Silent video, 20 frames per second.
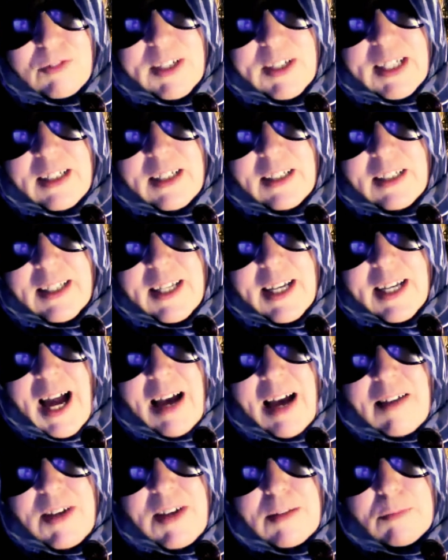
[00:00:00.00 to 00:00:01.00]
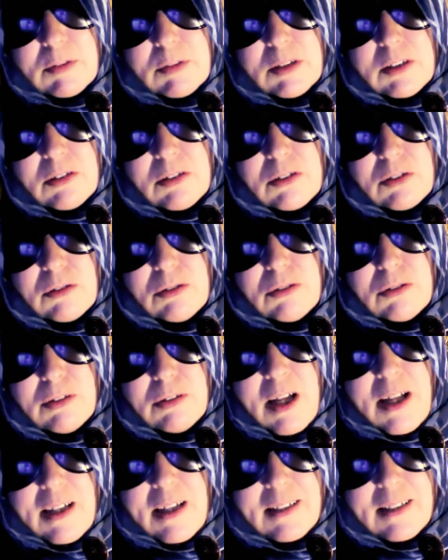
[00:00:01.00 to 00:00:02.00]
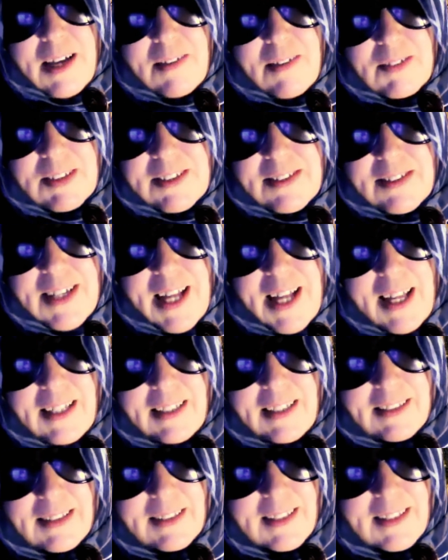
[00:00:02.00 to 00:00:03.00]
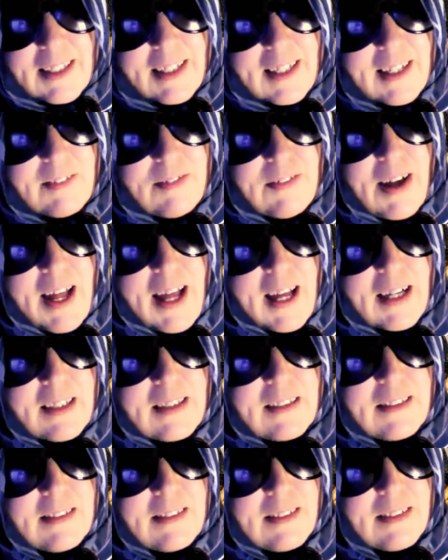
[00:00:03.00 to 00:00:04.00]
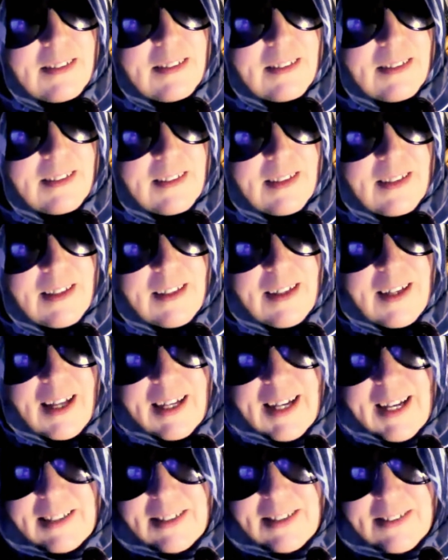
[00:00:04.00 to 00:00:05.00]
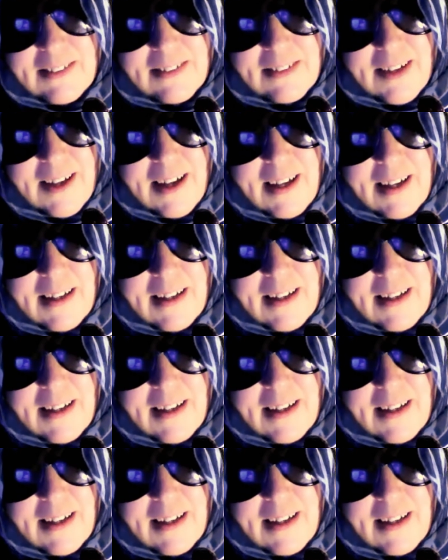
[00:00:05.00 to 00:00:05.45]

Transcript: wielding our weapons to devastating effect against